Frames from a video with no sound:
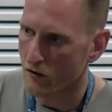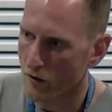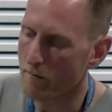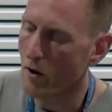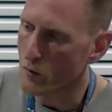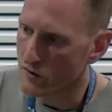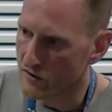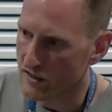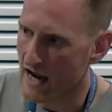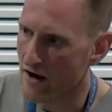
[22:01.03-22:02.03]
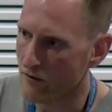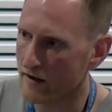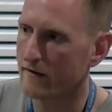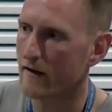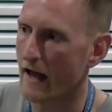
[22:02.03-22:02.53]
the most scary
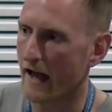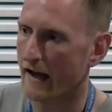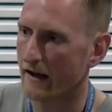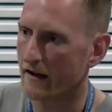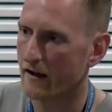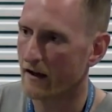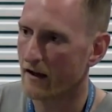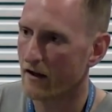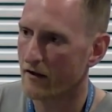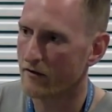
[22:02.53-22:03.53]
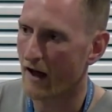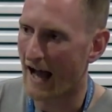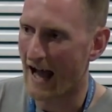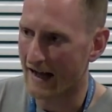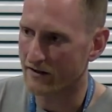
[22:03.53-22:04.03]
thing that
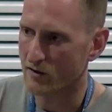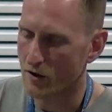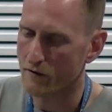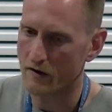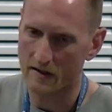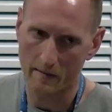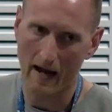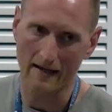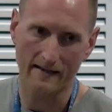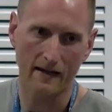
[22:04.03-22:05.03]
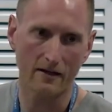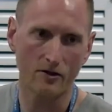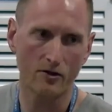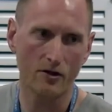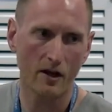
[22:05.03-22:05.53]
hangs over this
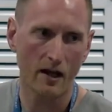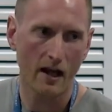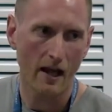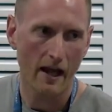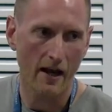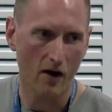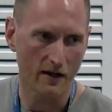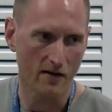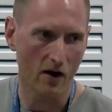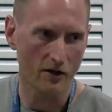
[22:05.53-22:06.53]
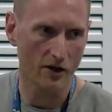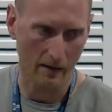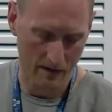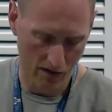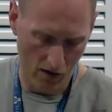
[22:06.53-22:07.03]
passage in Isaiah
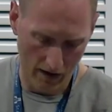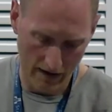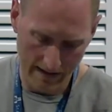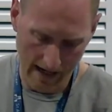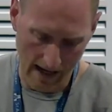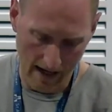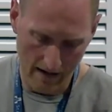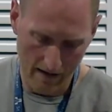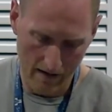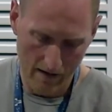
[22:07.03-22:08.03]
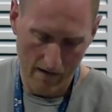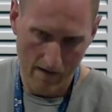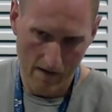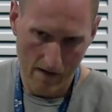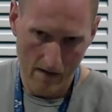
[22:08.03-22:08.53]
chapter 9 and 10.
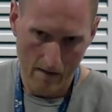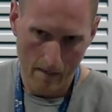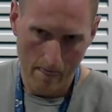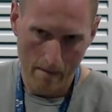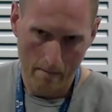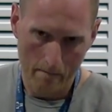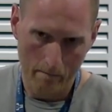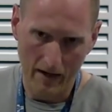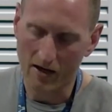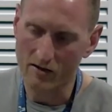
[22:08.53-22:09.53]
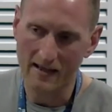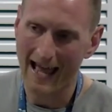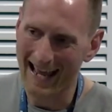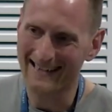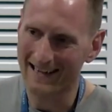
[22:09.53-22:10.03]
Because
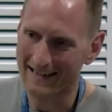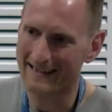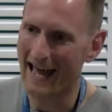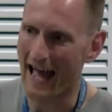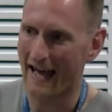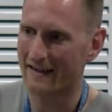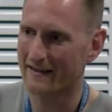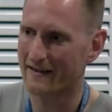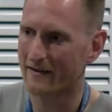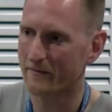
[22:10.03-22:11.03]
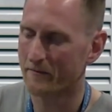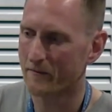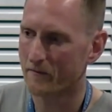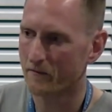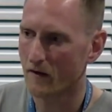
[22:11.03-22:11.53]
there is a debt
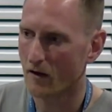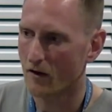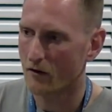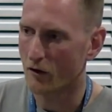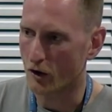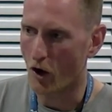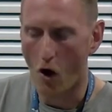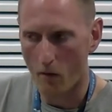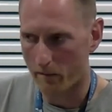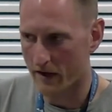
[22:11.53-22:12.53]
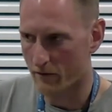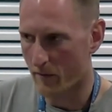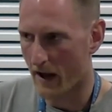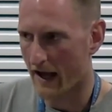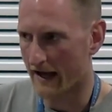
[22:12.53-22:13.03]
that can't be
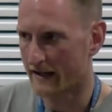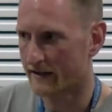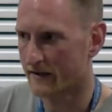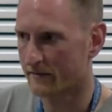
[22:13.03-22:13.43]
repaid.